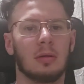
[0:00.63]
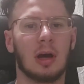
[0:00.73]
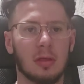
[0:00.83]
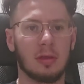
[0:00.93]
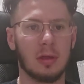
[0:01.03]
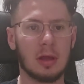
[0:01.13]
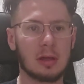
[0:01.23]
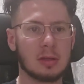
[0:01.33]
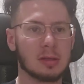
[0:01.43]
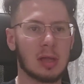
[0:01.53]
One of the
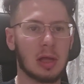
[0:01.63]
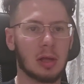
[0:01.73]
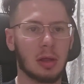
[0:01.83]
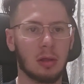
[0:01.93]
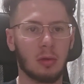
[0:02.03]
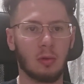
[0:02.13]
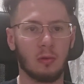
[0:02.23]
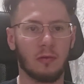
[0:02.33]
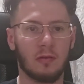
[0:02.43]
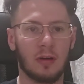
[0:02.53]
things that
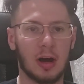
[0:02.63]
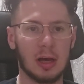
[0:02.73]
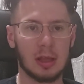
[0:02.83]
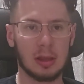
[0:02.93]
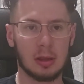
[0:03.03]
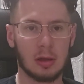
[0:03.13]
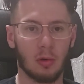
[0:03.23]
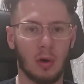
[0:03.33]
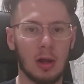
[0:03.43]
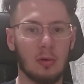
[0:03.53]
you find
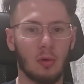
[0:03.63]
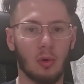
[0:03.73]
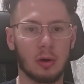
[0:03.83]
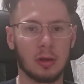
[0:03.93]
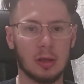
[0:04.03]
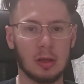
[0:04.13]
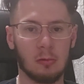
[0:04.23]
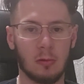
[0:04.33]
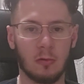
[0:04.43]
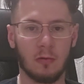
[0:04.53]
while
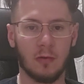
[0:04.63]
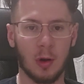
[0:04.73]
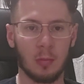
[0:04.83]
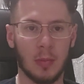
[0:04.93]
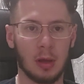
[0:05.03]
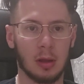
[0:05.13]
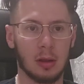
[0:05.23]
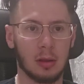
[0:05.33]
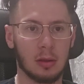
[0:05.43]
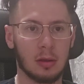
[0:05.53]
working with
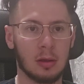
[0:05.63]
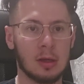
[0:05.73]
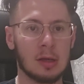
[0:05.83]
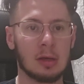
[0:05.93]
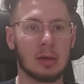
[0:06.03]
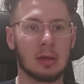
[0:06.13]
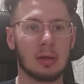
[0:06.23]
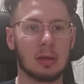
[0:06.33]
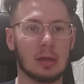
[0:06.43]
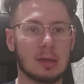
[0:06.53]
Ferbedmet
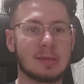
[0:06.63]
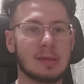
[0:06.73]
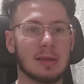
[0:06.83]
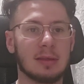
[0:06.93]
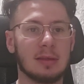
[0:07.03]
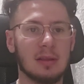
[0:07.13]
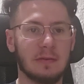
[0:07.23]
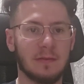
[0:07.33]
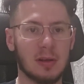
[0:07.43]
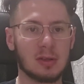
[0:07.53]
is the
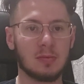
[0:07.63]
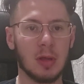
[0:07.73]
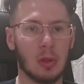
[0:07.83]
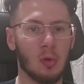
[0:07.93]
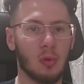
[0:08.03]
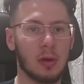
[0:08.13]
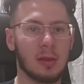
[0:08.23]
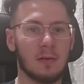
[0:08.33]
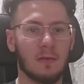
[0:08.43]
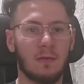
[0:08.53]
difference
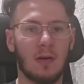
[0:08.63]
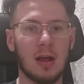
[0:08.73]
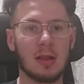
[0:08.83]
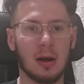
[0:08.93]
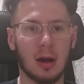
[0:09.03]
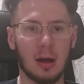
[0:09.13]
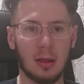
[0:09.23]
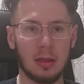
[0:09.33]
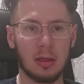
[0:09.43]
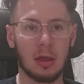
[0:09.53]
between divine
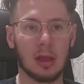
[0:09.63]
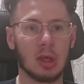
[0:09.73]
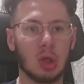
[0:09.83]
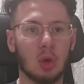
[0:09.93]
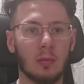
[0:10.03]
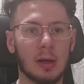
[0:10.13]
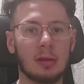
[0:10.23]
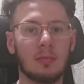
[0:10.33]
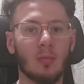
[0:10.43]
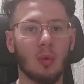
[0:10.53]
wrath and
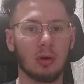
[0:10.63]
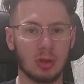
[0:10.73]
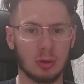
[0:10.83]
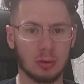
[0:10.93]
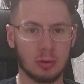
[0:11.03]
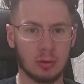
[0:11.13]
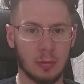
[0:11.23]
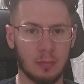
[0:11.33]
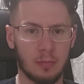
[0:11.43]
human emotion.